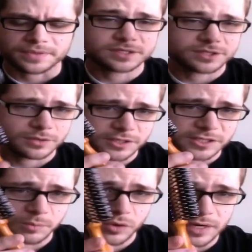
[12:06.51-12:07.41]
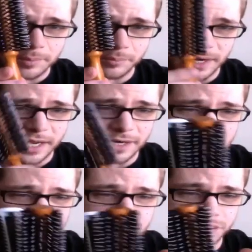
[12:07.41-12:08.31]
These two are Spornet brand.
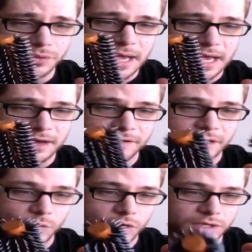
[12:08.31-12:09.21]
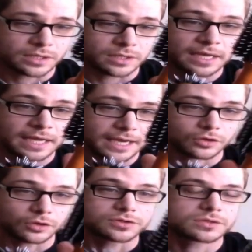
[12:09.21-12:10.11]
They do have a wooden
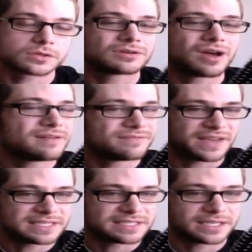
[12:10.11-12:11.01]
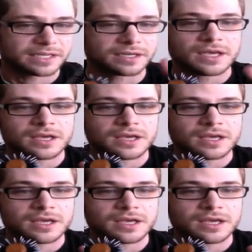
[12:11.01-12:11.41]
handle, so they're not vented.